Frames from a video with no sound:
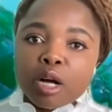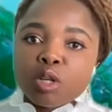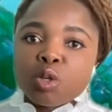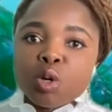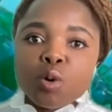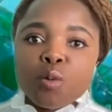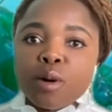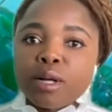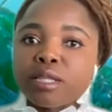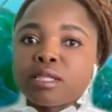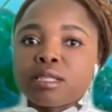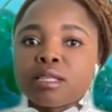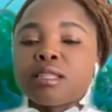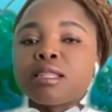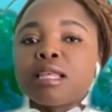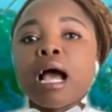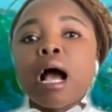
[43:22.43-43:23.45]
towards
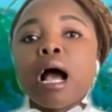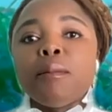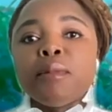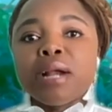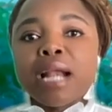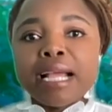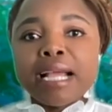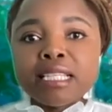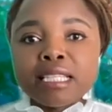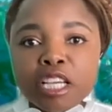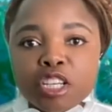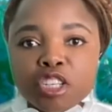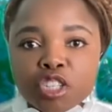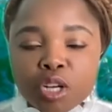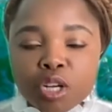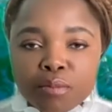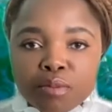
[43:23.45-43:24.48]
the
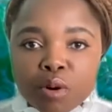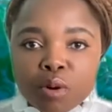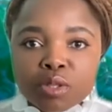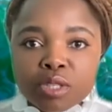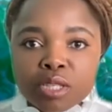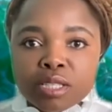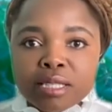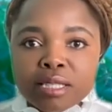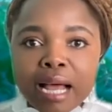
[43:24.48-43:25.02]
harmonization process.